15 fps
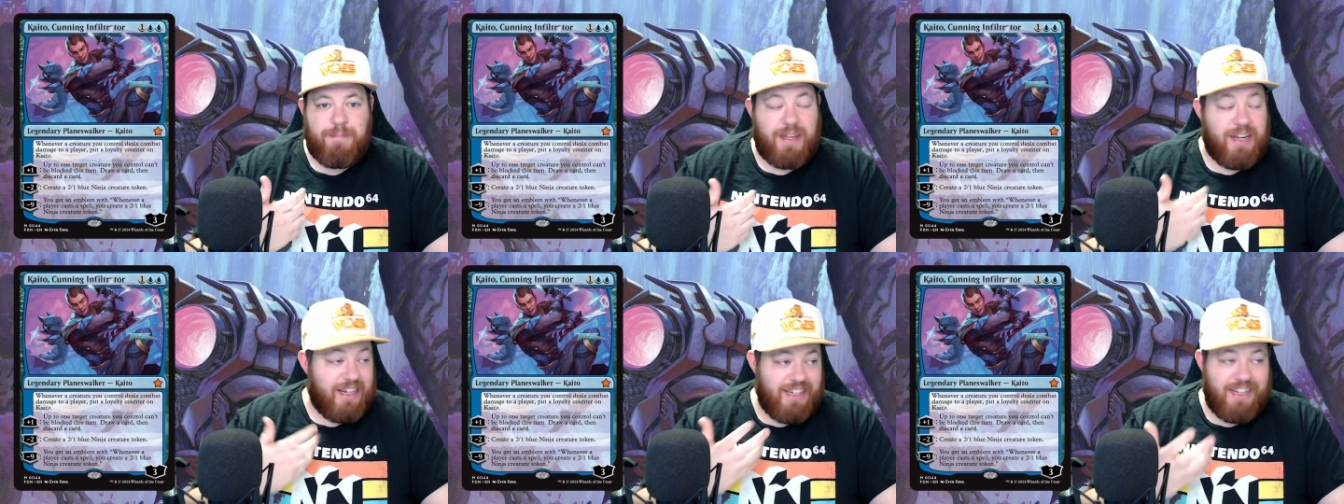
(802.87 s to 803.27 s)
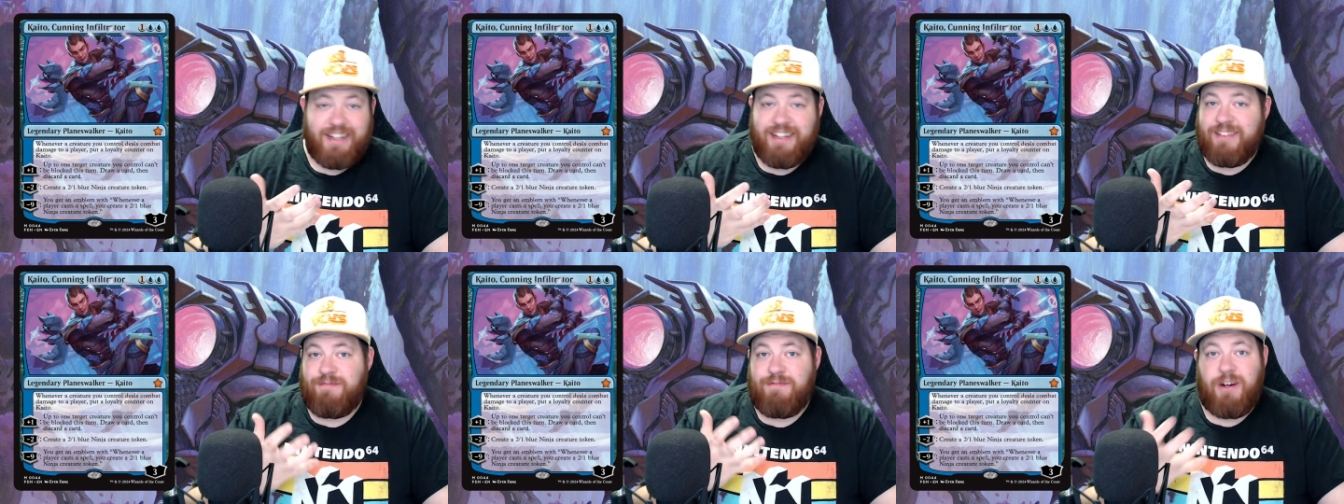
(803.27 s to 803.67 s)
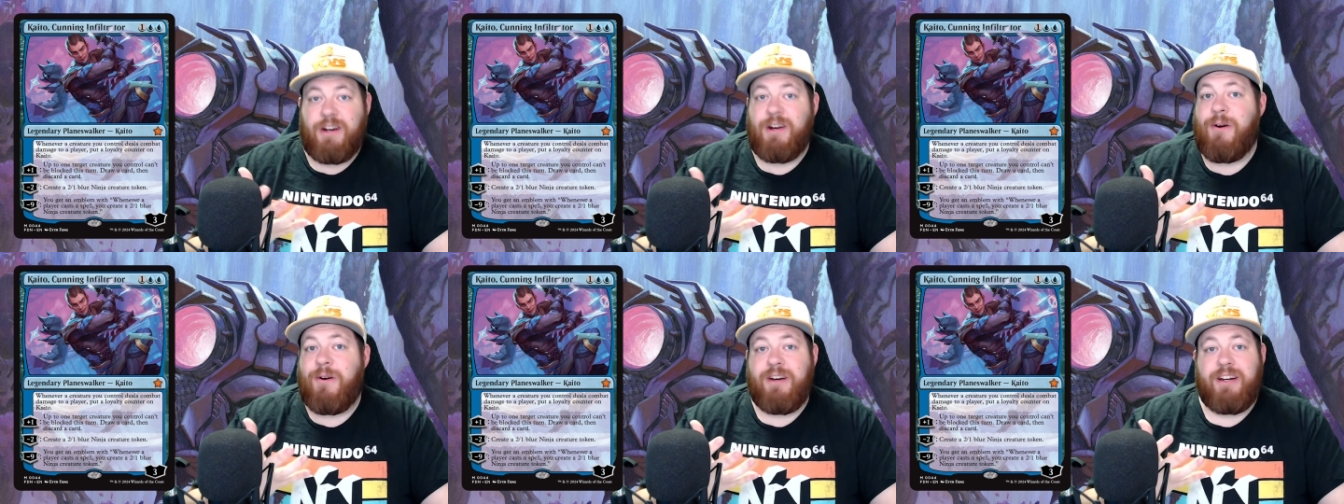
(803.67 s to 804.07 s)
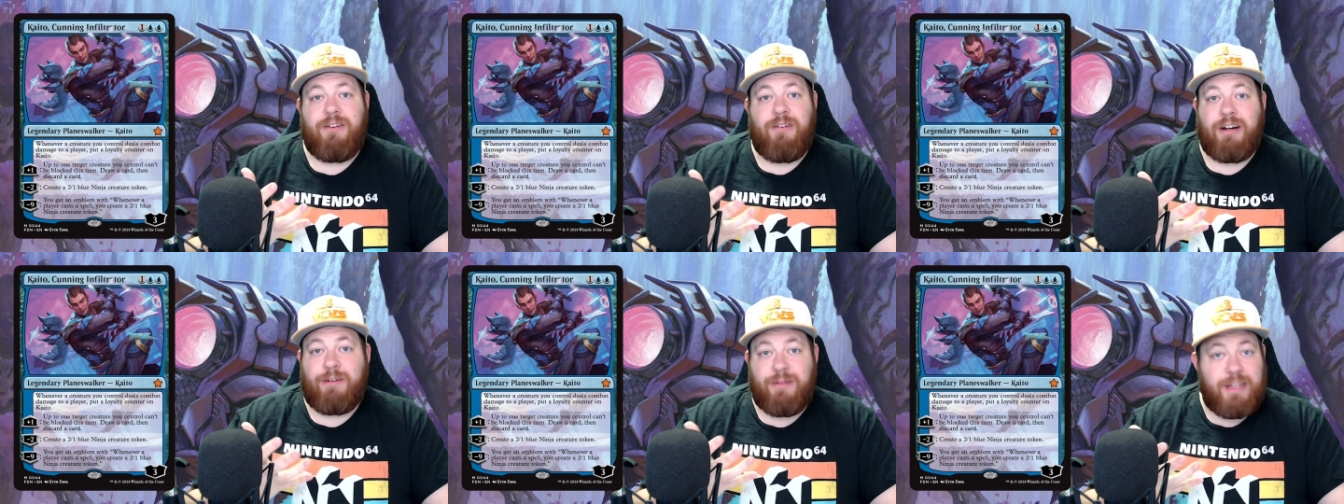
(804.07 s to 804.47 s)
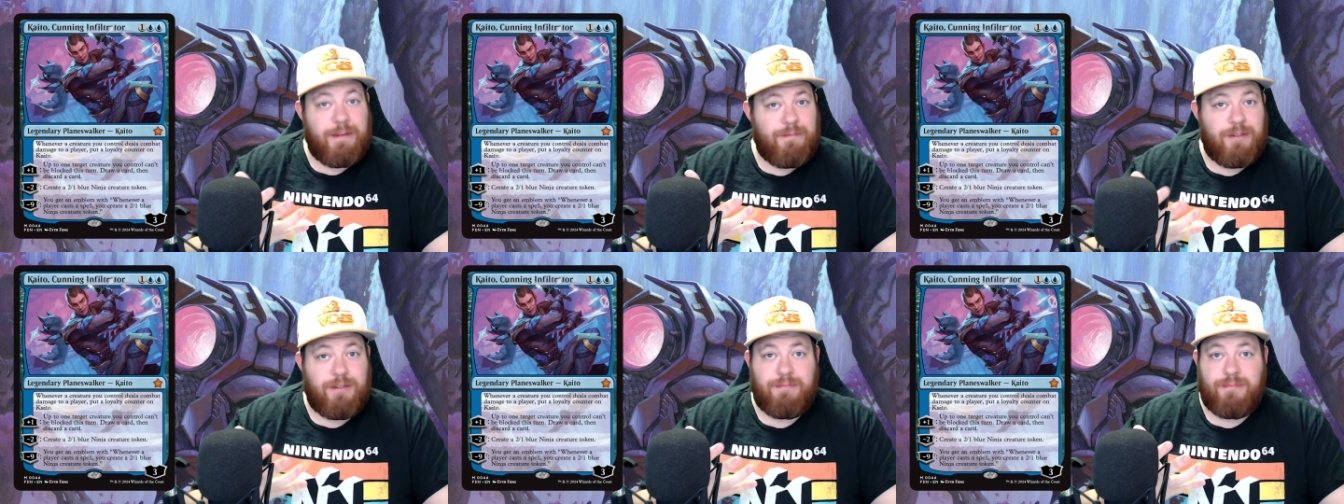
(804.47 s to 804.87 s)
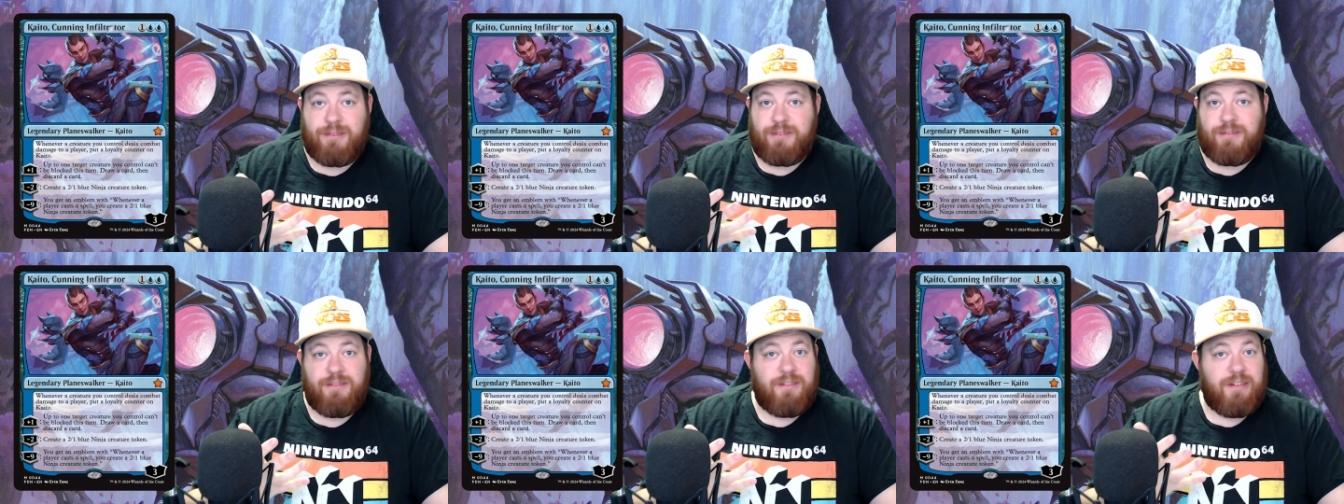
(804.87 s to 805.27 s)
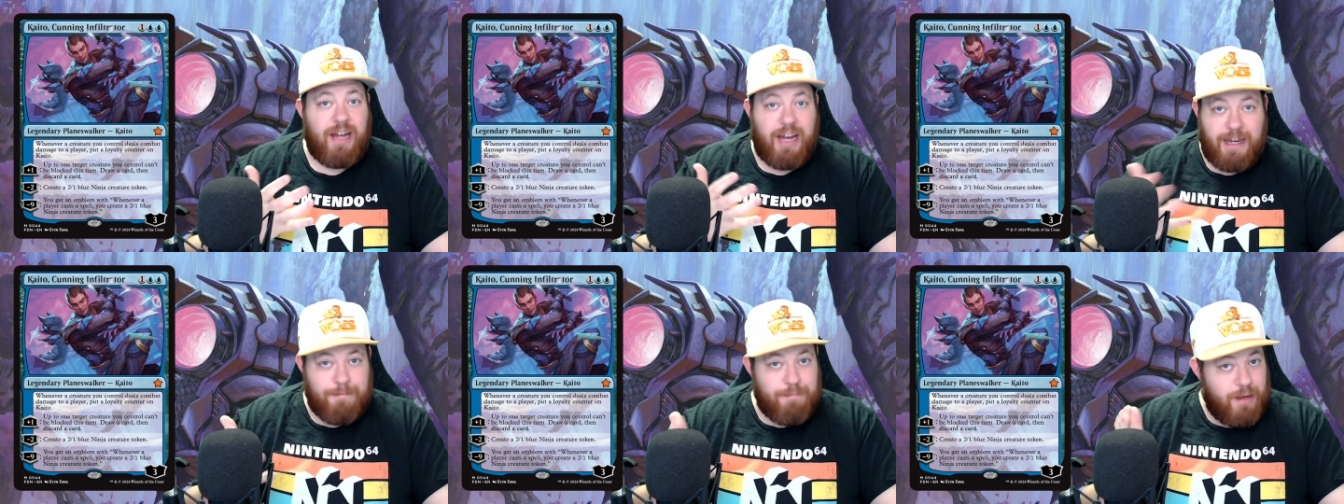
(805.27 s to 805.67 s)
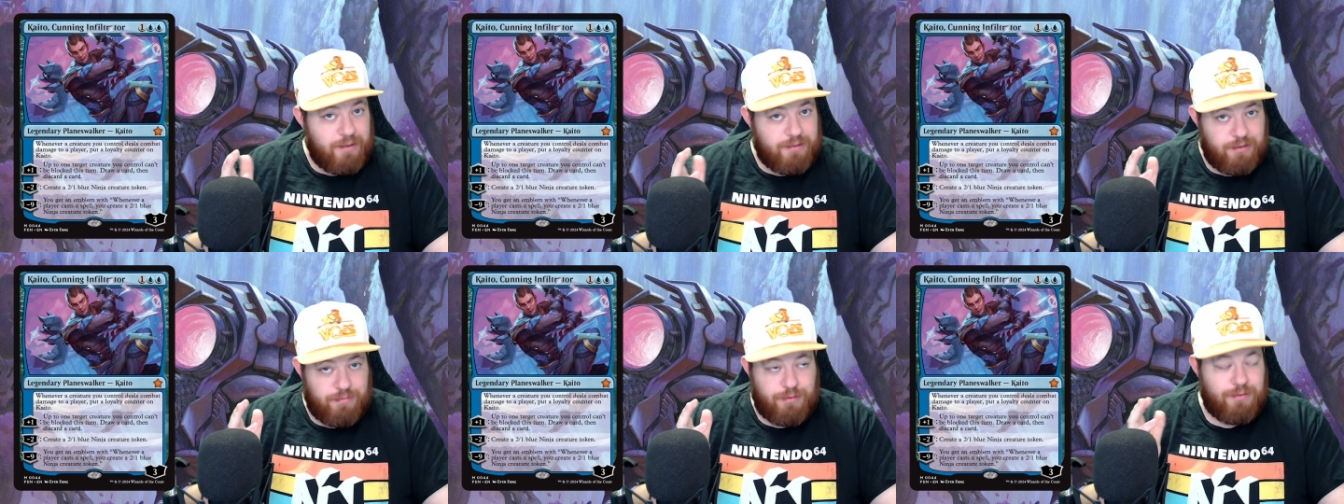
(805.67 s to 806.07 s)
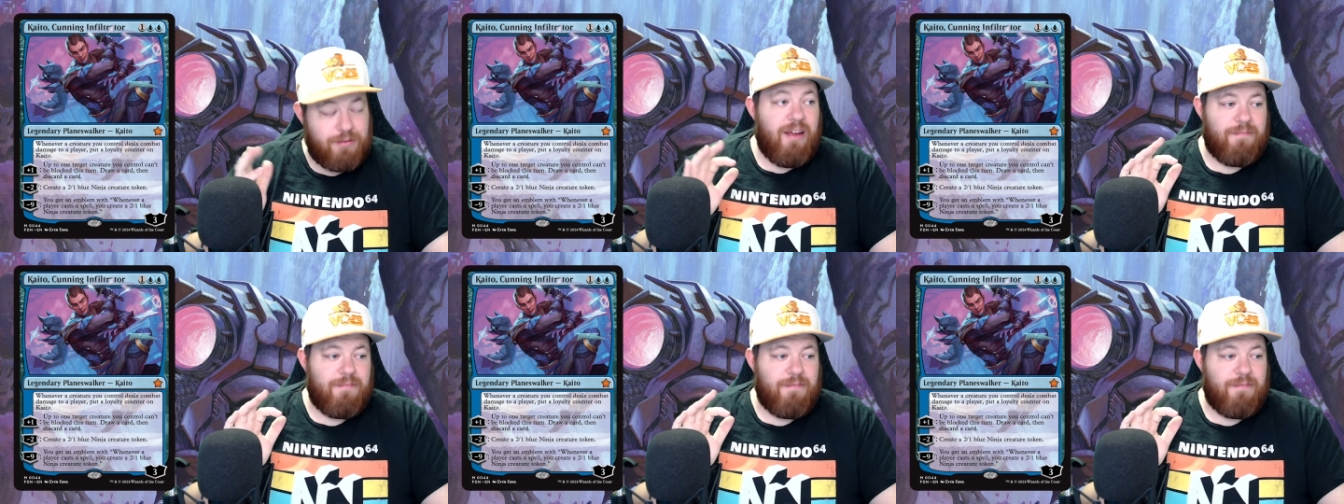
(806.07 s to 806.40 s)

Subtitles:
and again, it's very hard to interact with emblems, nigh impossible,